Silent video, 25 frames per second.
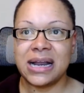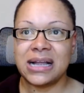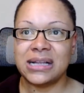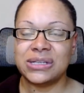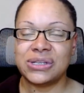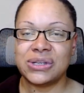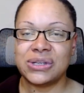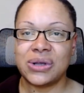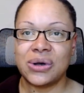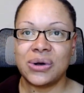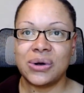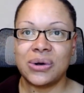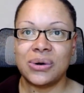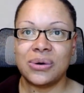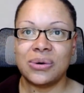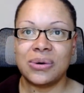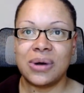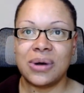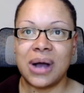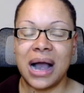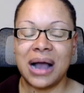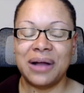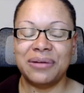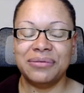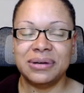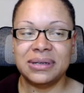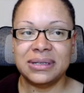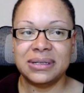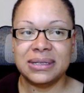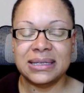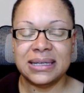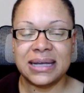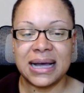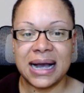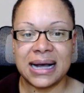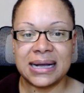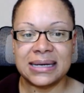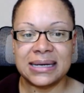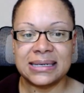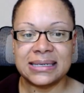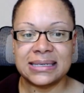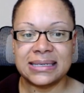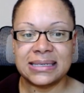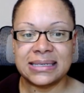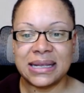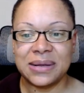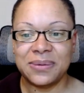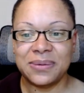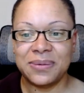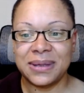And so mm-hmm. I really had to
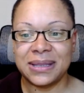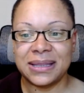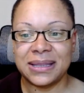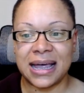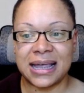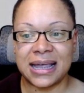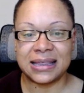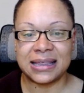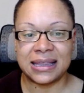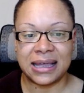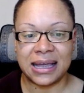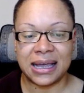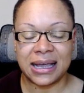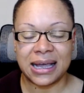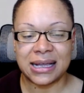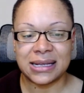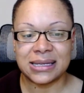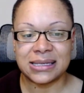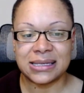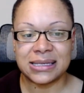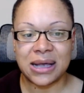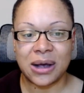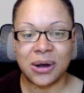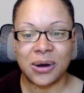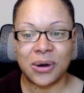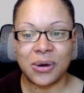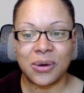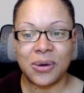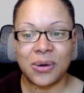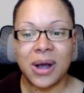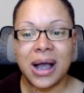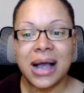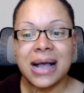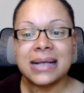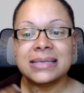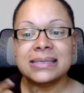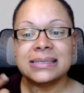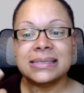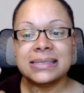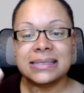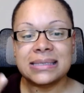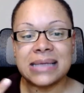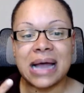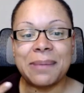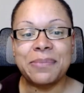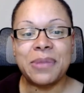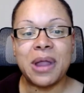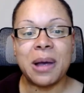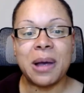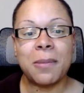sit with thing. And so,
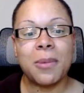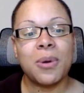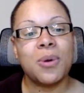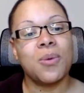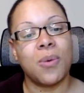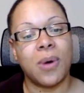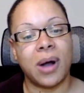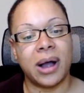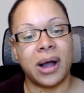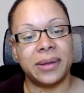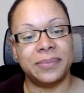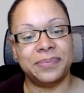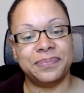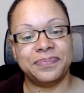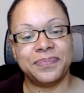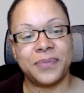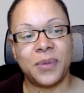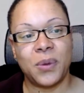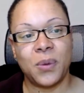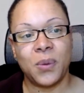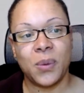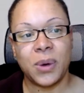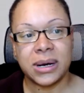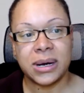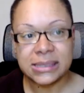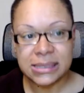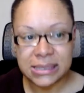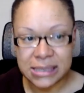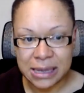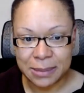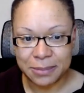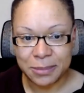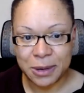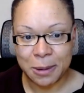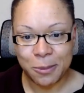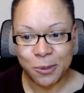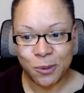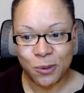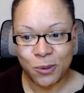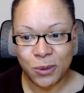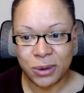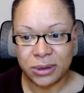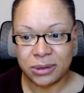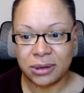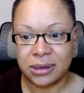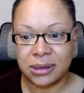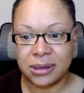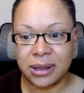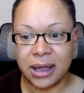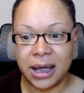step number one what does step number one
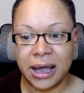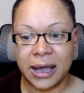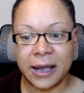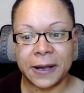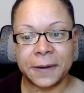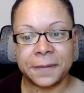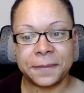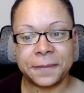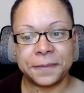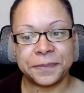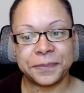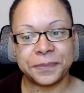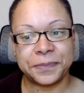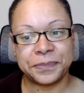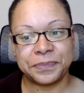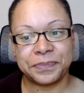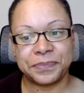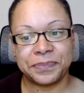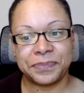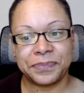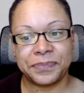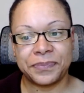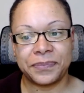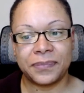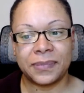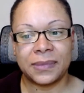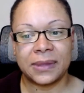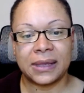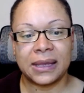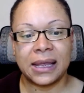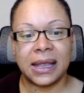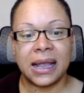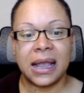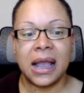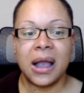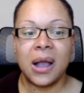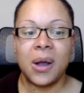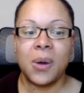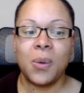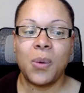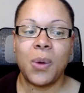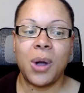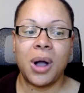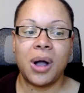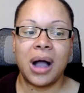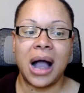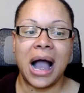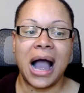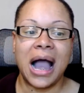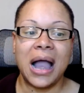look like?
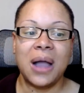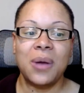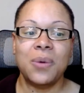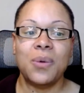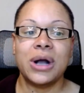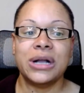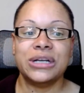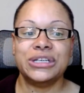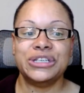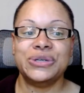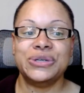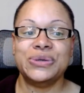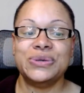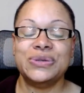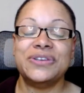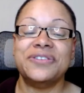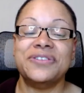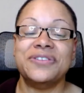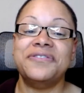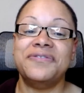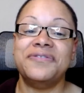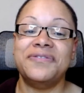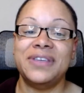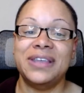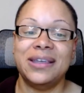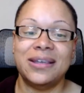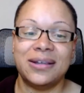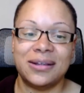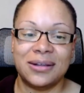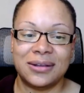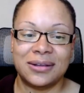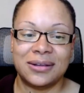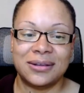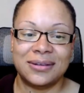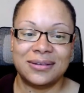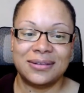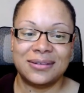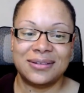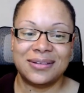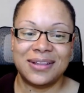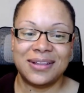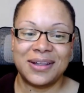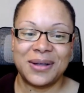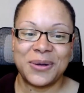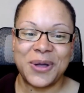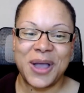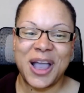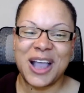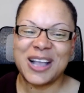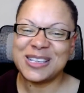Well, I want you to feel
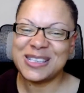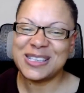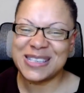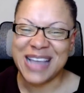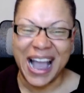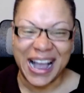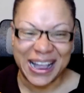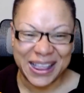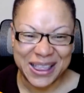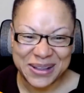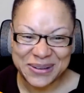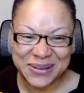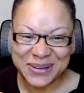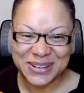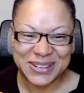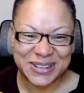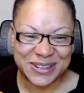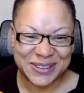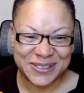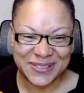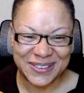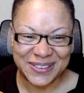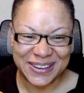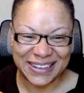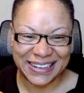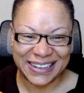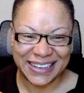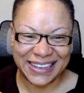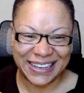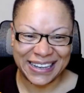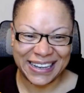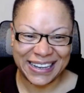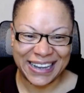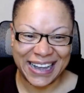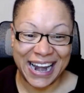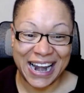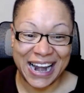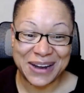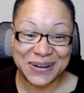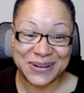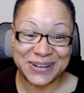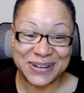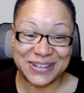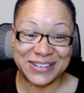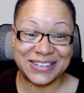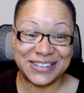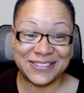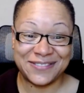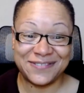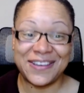exactly what you're feeling, and I
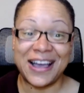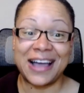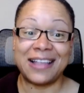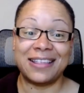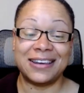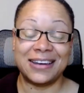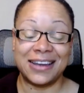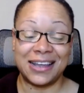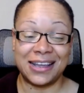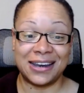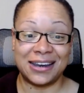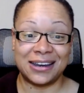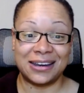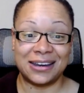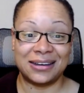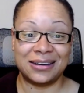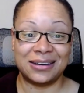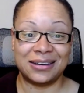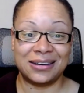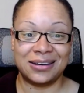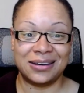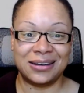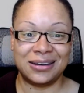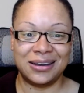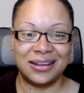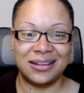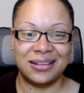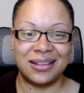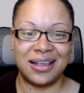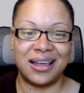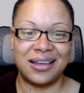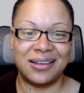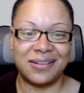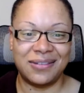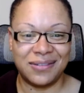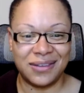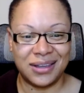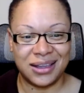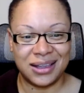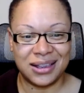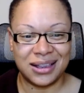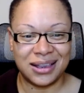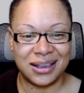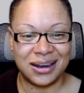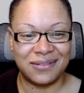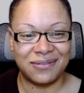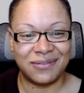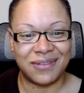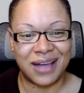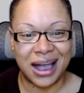want you to validate it. You like feel
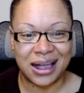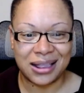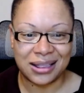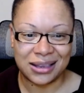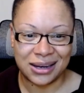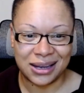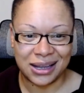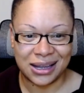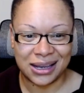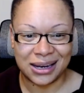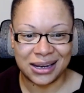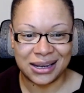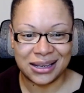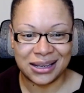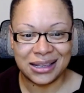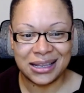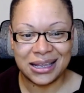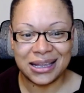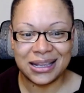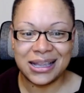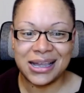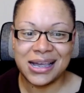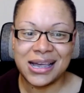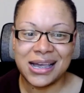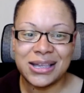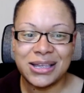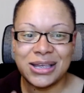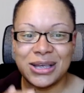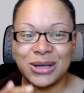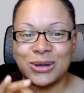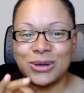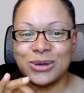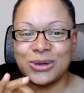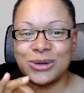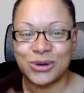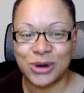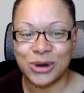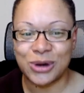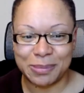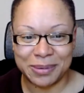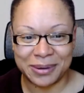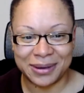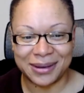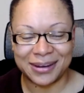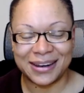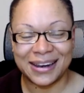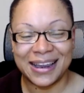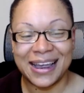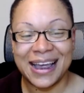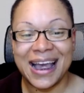it and validate it. Lillian, you
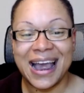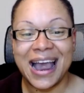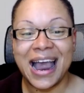tripping.